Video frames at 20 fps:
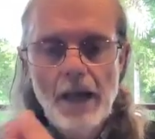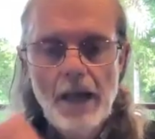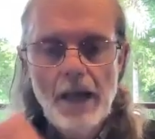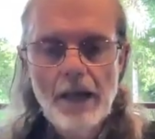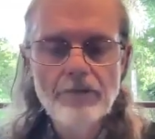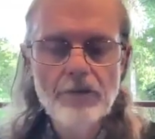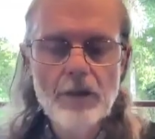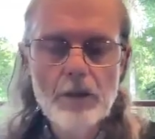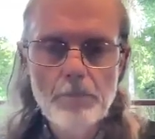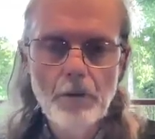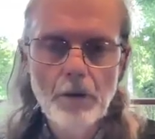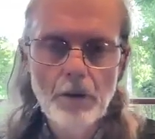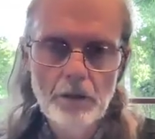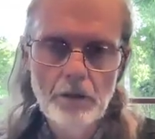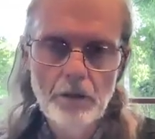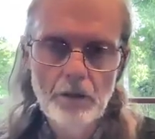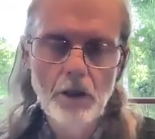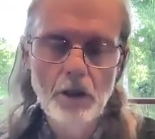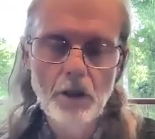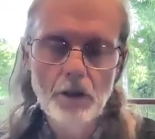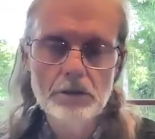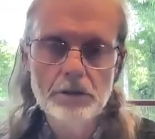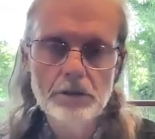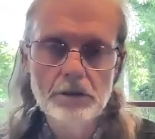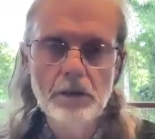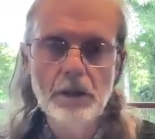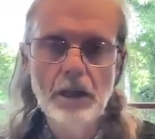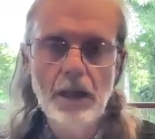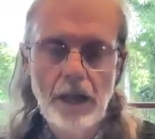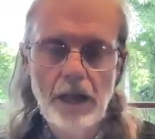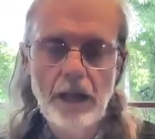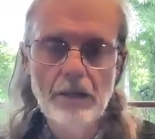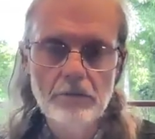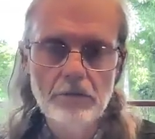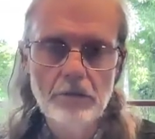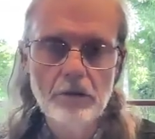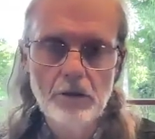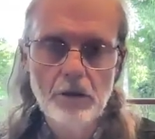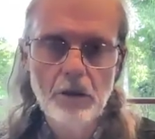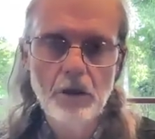Everybody knows that
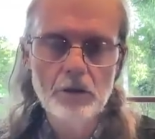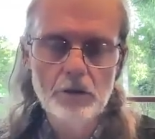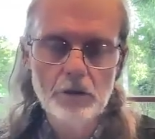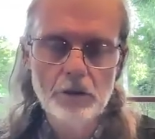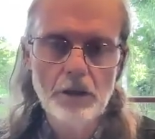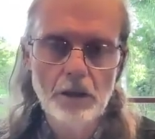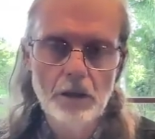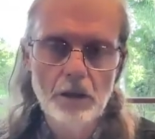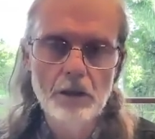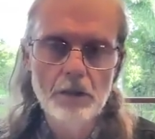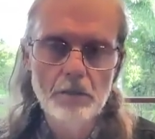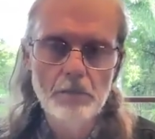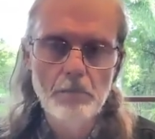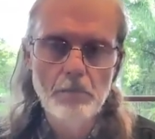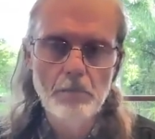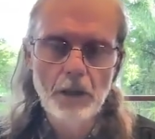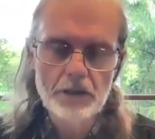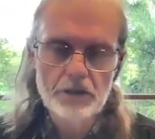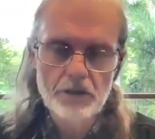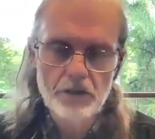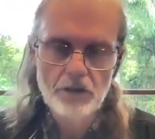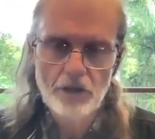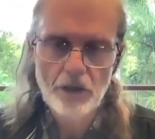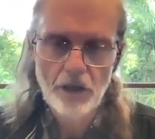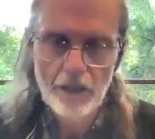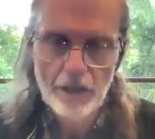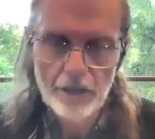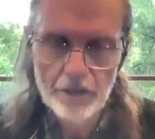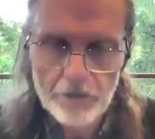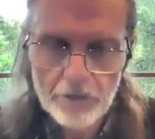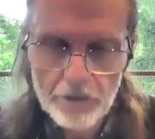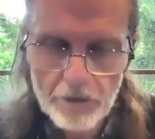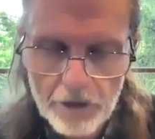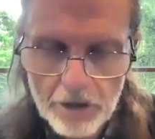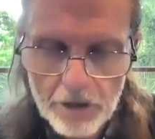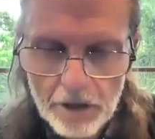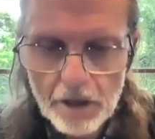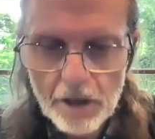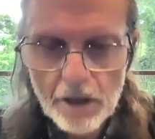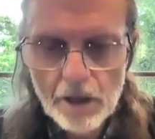agriculture must
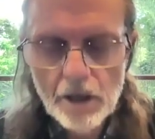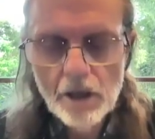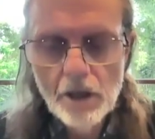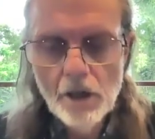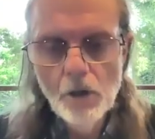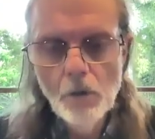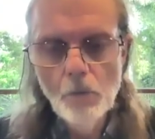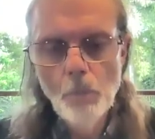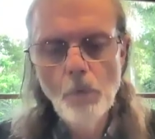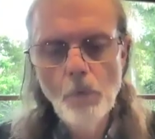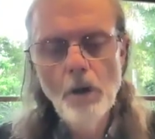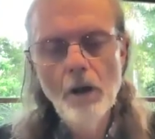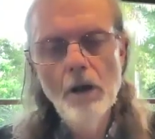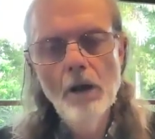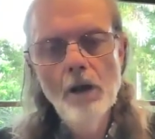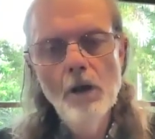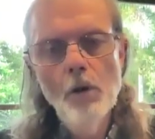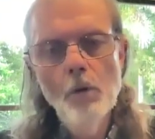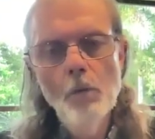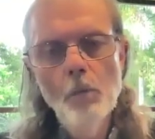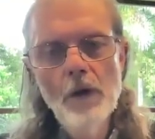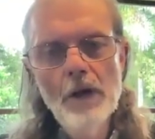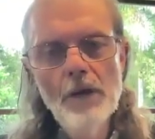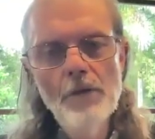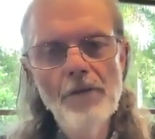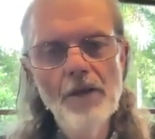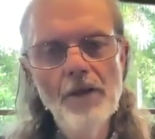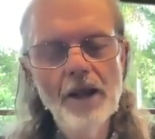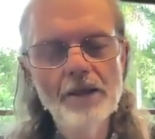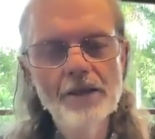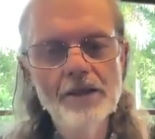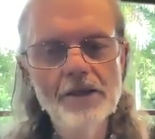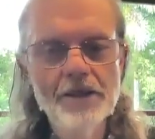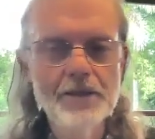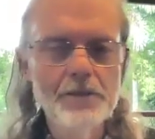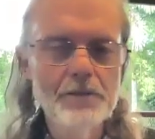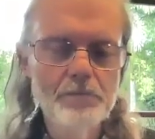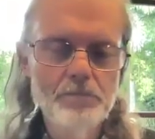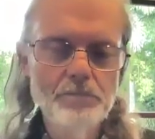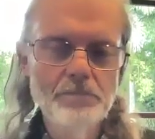change. We found
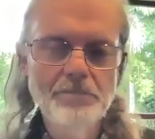that,